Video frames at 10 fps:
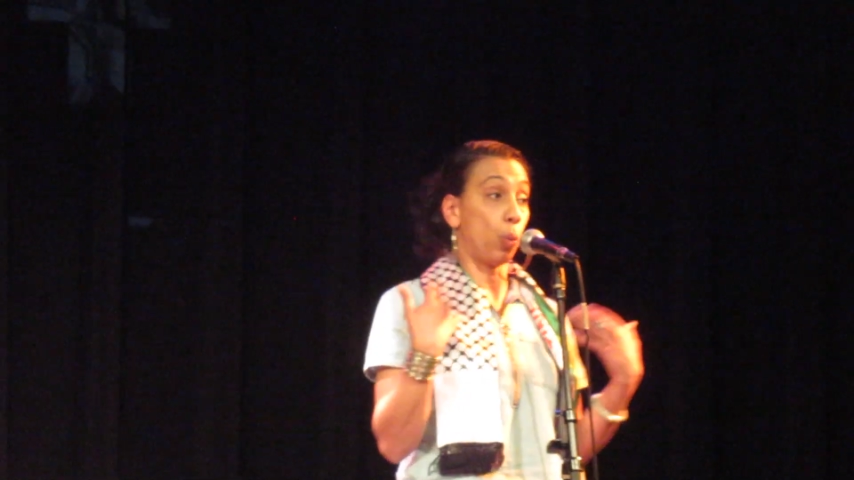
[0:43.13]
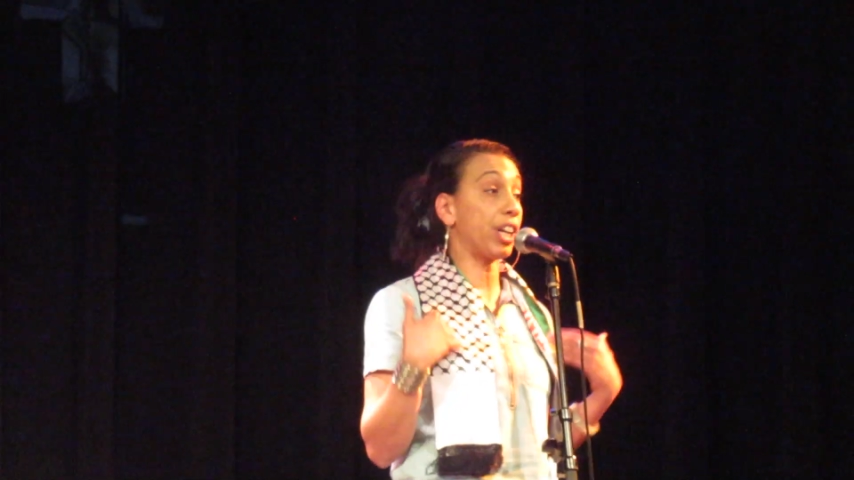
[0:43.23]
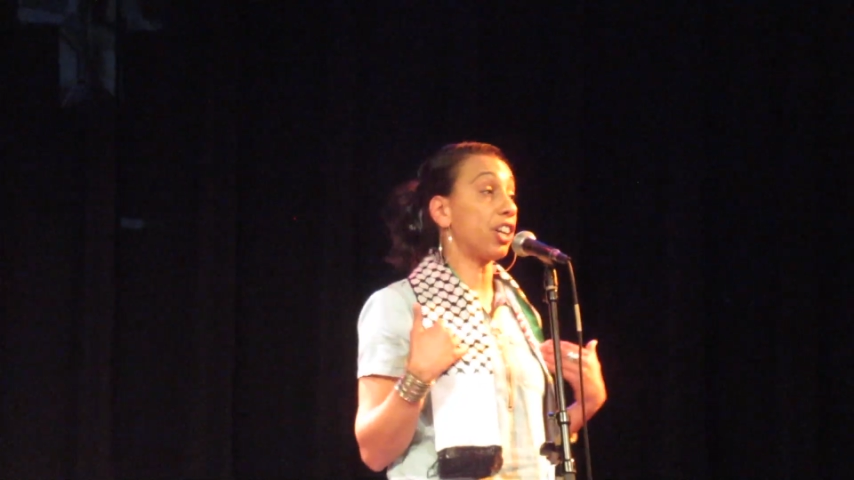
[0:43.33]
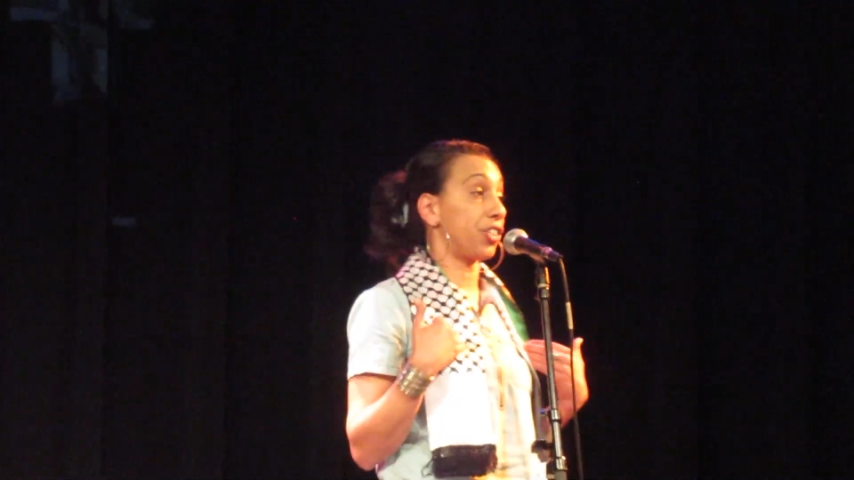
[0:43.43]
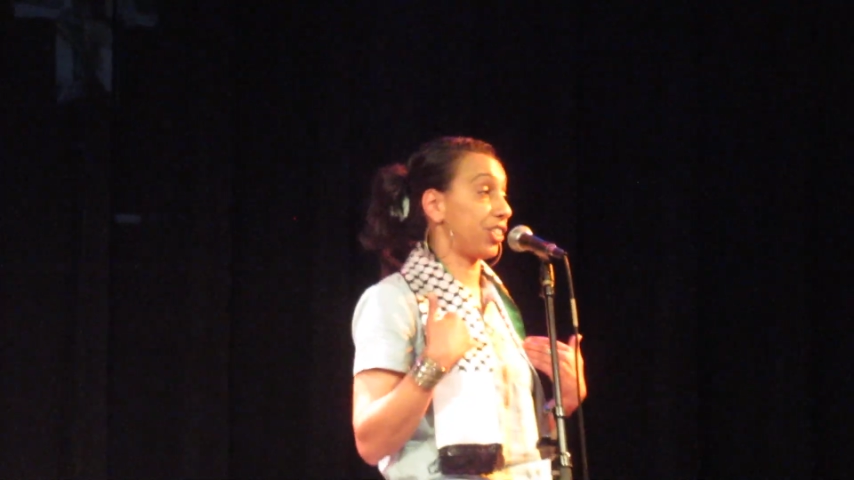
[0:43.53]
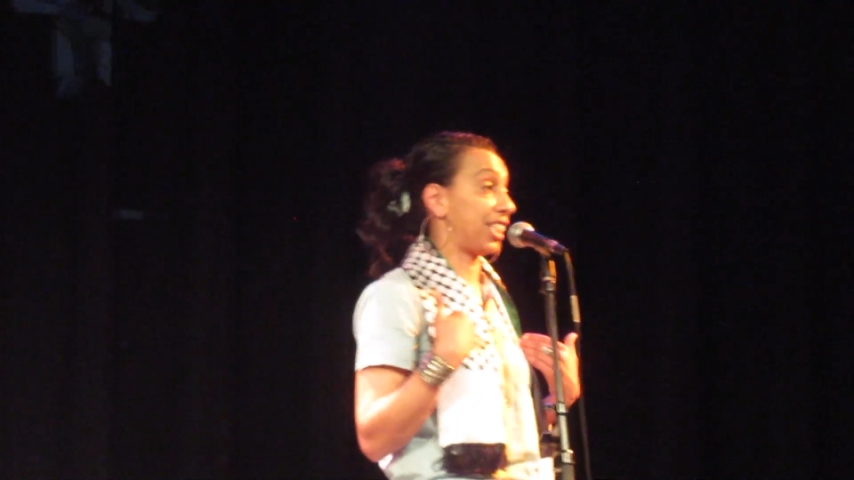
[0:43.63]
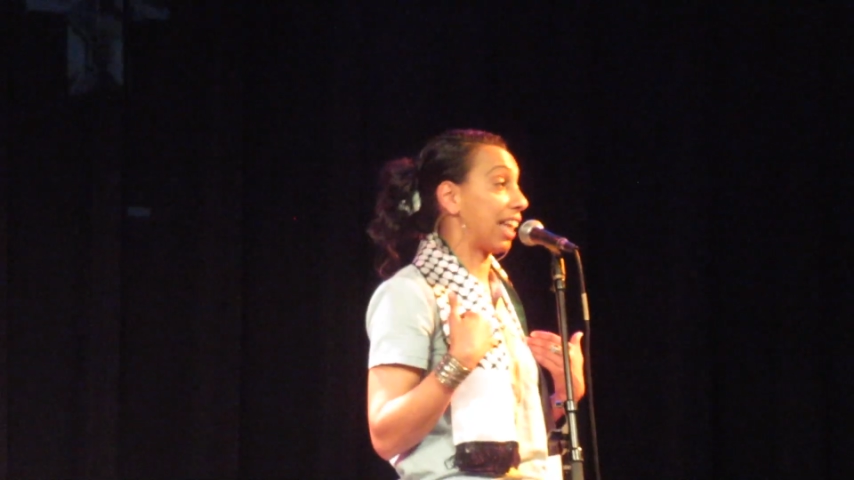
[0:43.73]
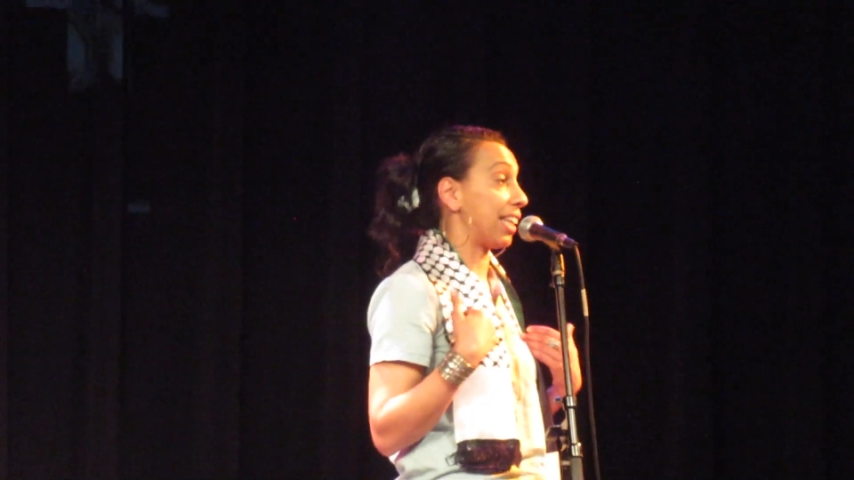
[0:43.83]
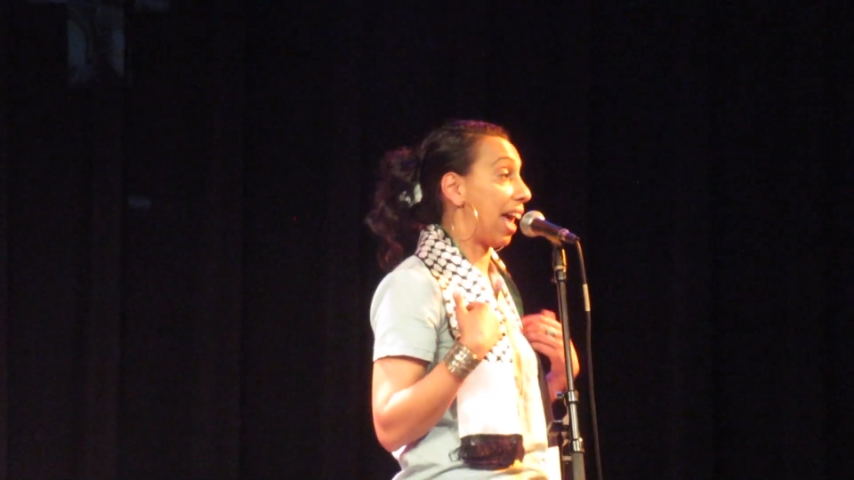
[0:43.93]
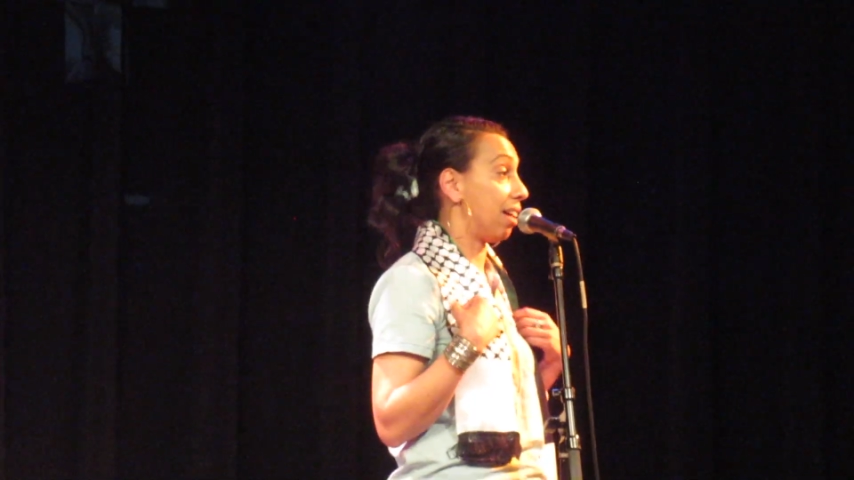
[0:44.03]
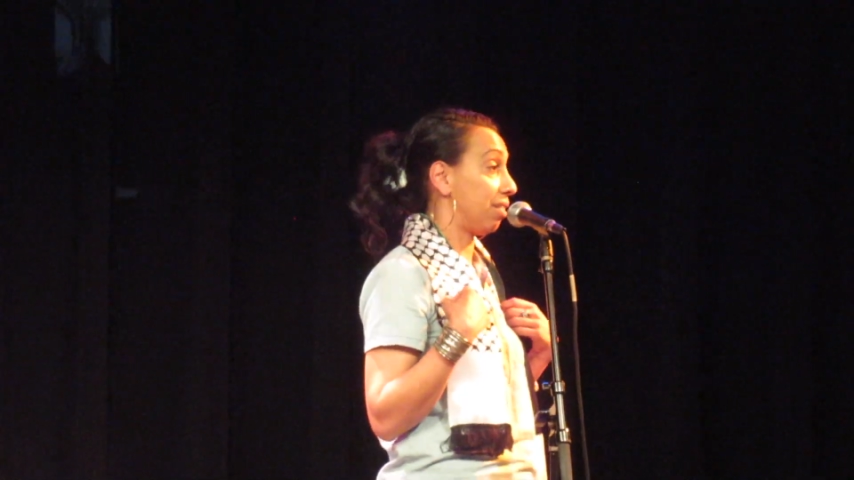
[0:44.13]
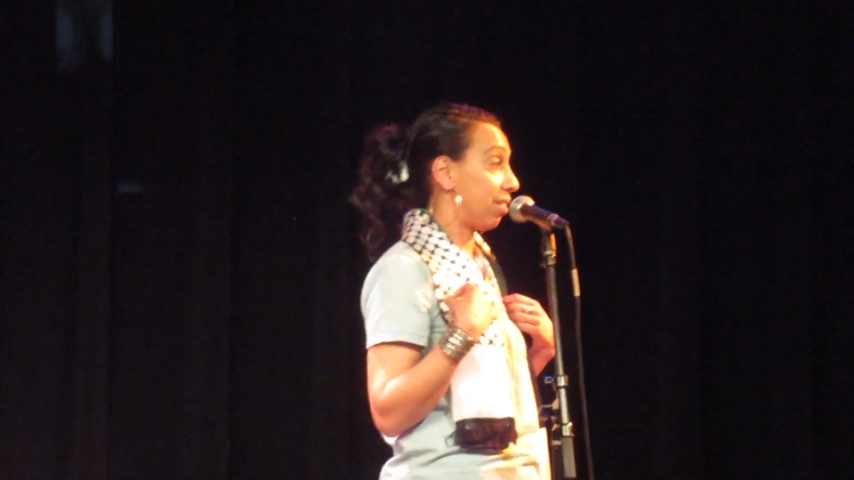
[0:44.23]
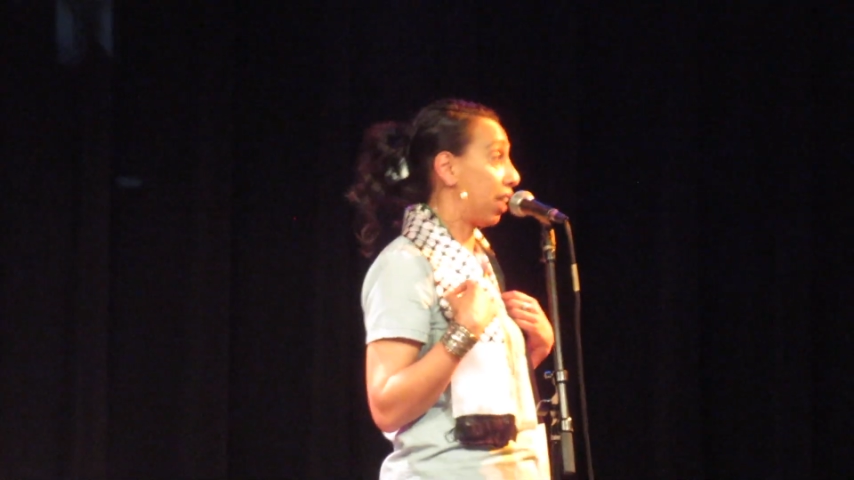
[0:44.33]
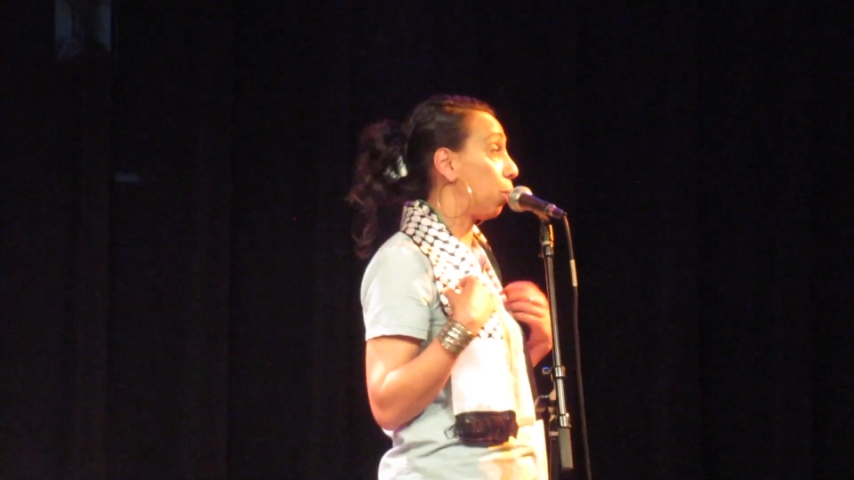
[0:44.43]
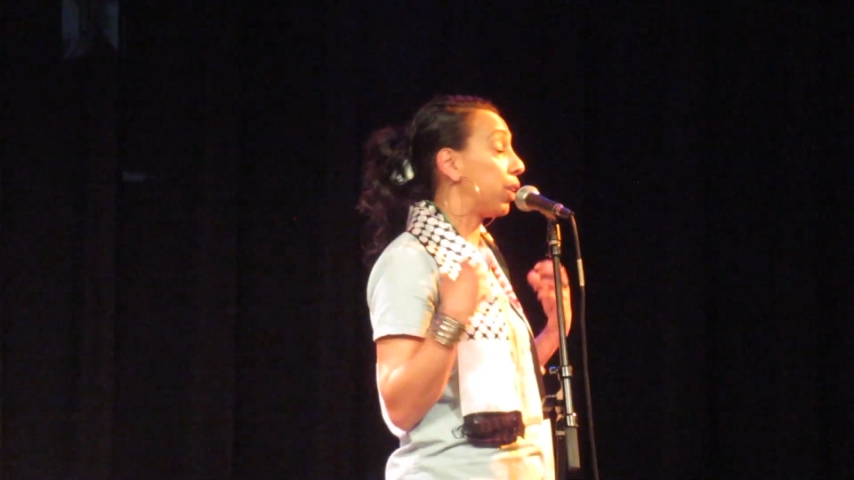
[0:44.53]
We understand that, right?